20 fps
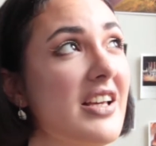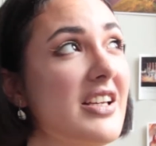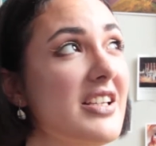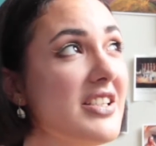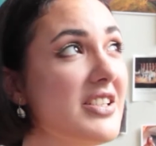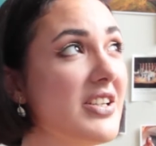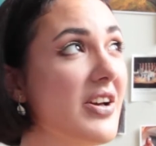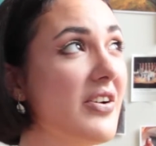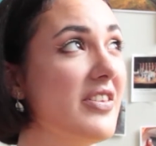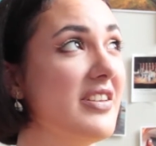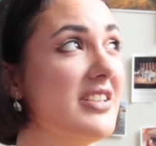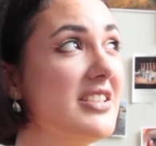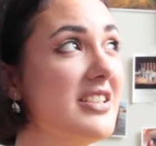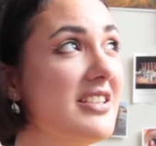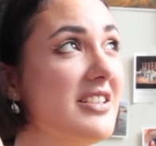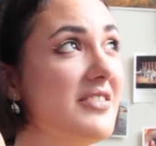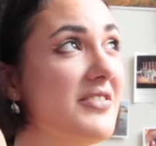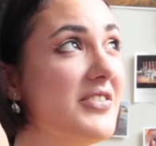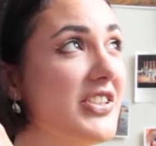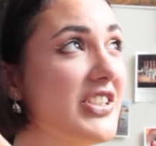So this is
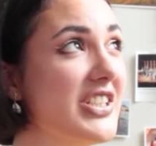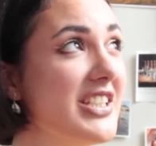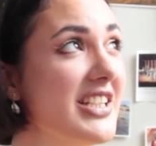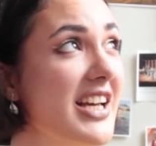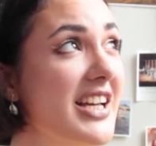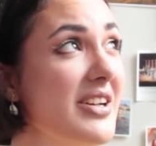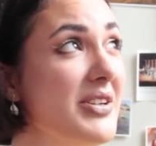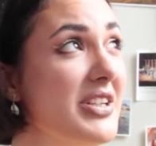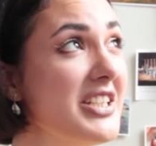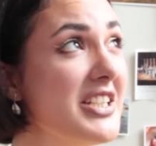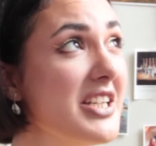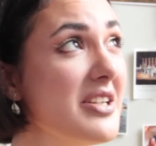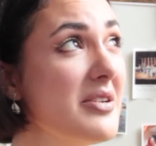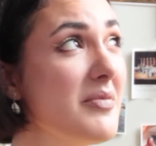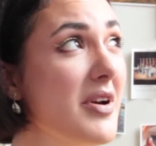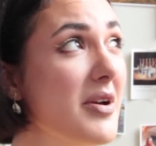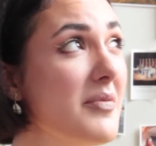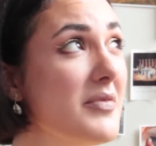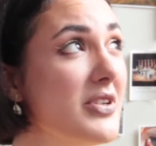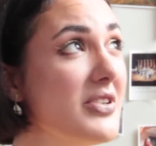the first item.
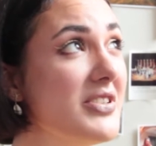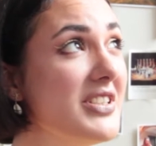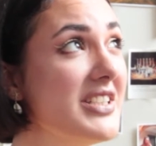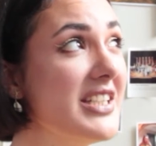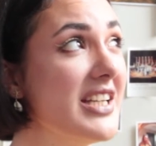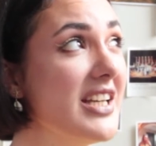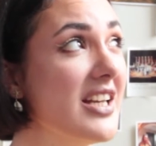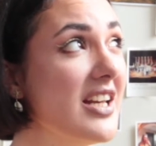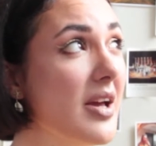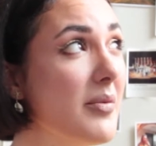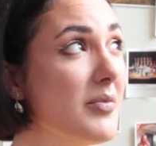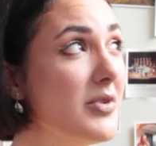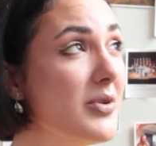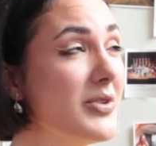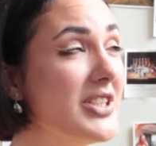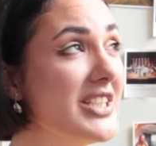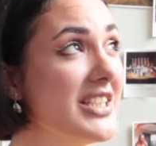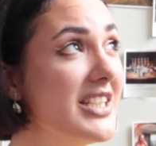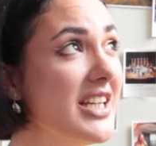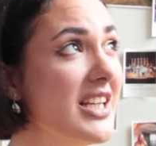I'm not seeing. I
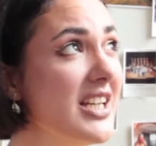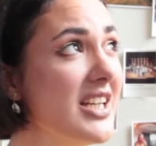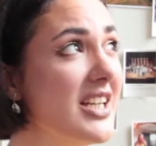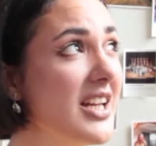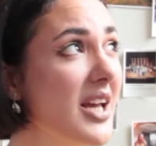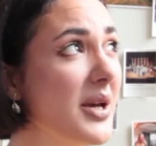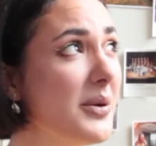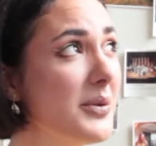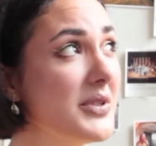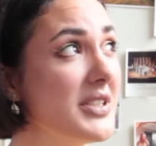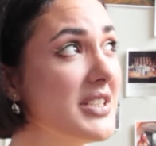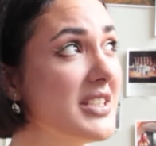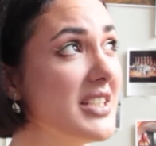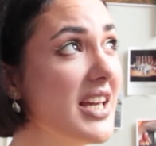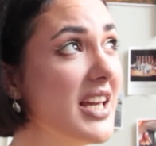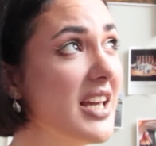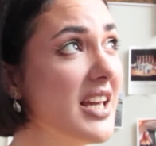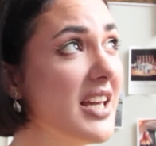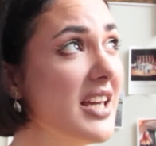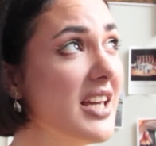would
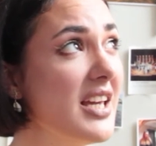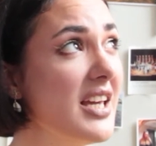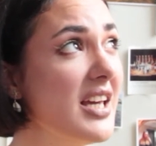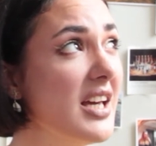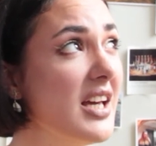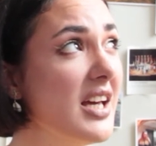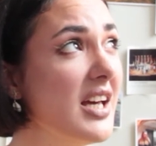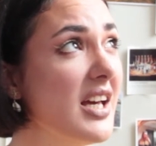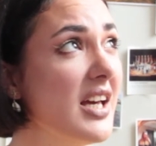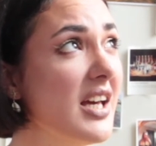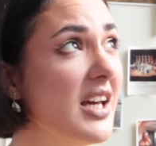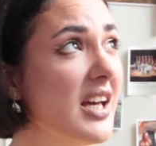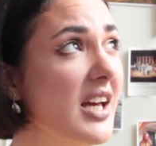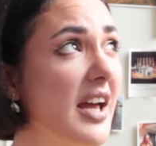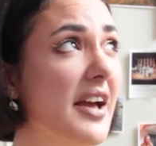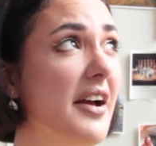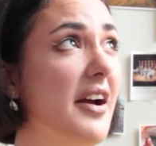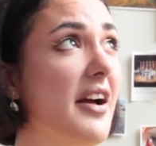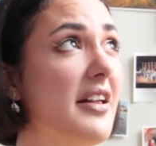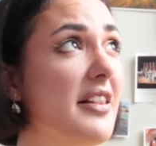say a
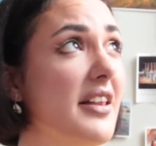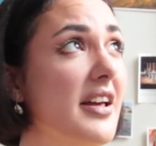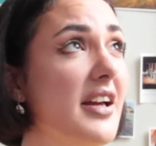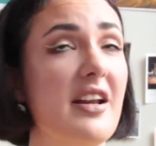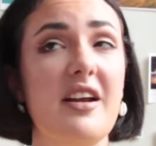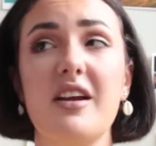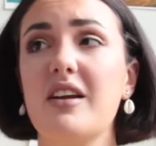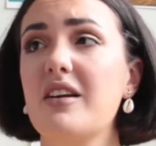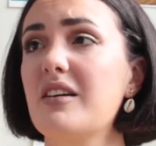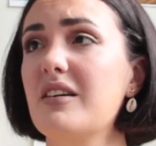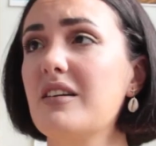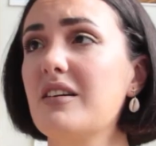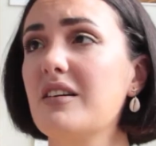highlighter.